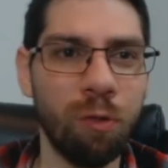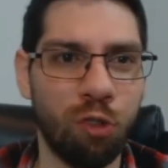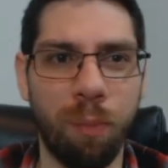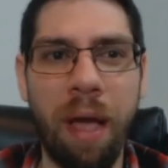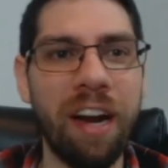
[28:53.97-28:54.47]

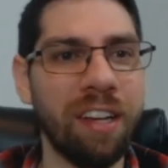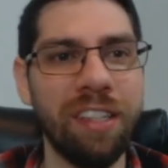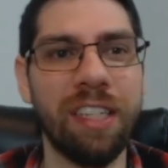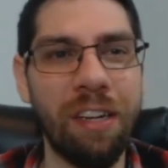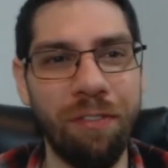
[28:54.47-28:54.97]

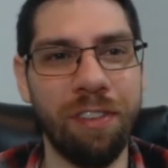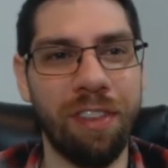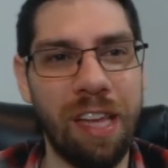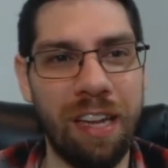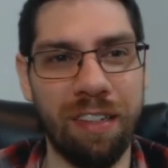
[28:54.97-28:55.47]
dramatically different
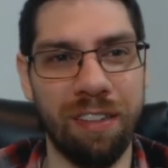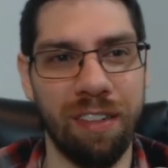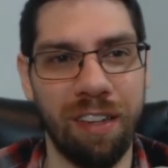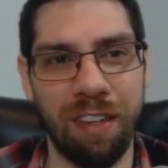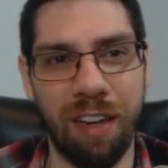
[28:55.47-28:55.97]
than
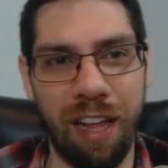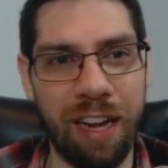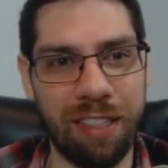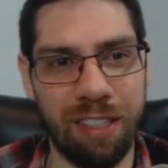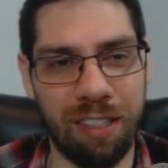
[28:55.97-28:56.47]
the
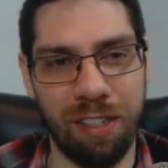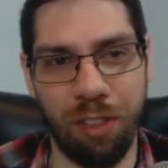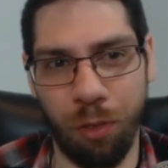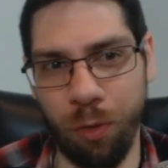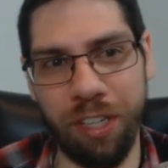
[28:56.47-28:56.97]
last
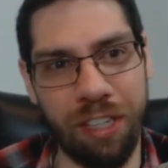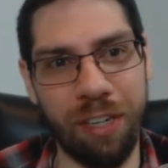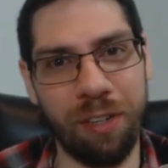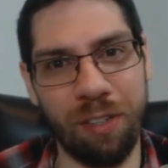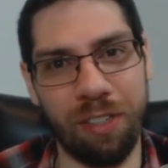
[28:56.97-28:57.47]
3
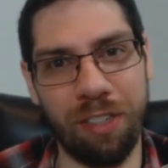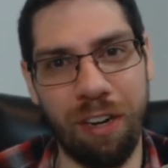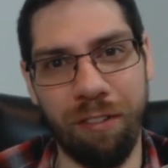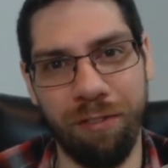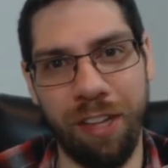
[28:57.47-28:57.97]
years
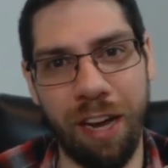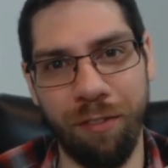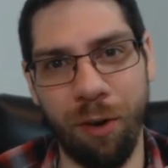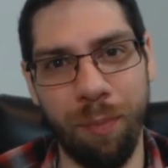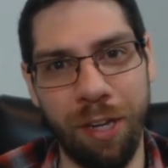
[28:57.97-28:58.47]
of the
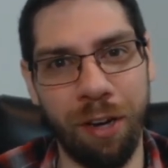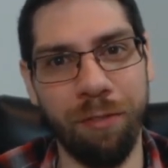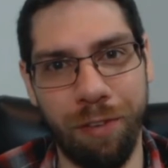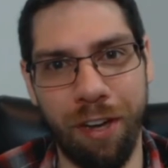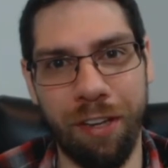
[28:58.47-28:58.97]
iPhone being
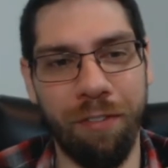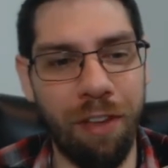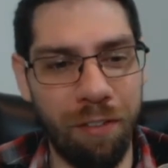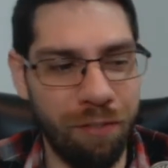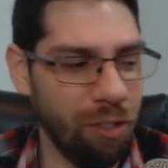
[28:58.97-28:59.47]
unveiled.
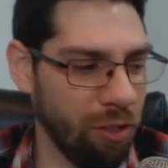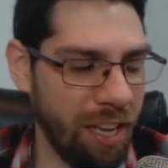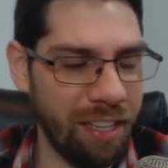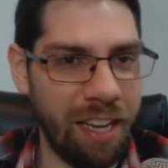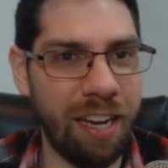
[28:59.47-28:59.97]
If you
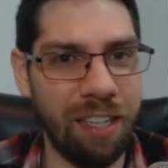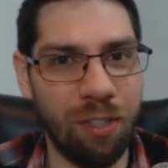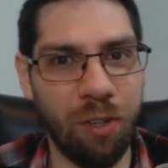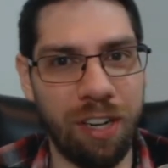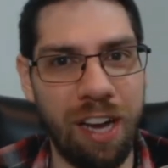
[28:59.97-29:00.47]
take that
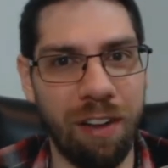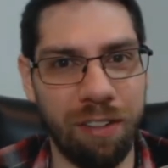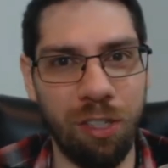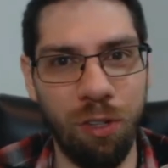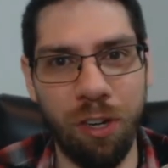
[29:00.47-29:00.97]
into account,
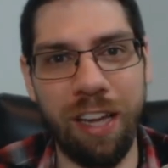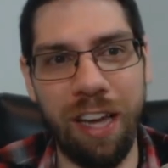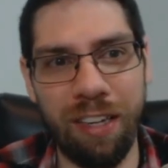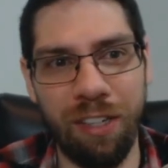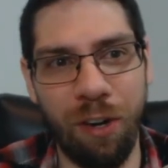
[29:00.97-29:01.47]
you look
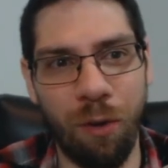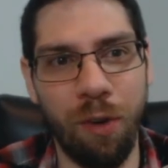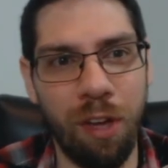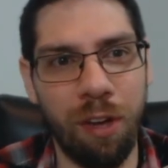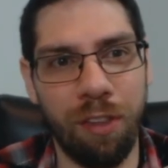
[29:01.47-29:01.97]
at,
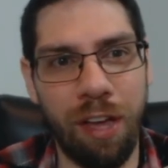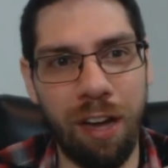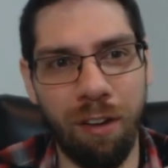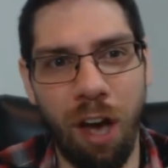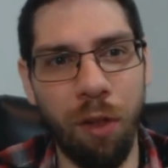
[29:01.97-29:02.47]

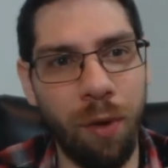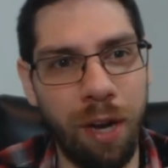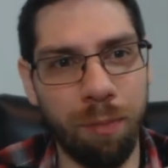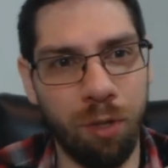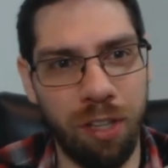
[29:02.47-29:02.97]
that all the way
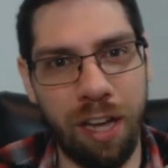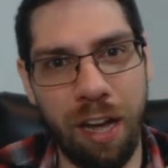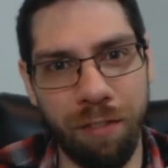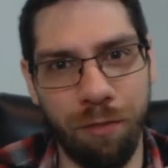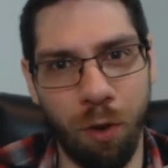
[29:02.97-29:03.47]
up to the
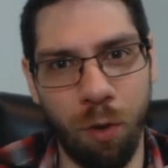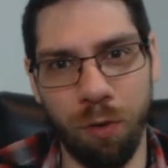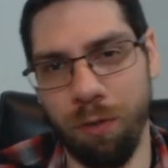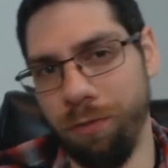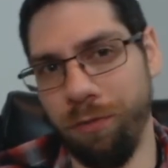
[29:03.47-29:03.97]
iPhone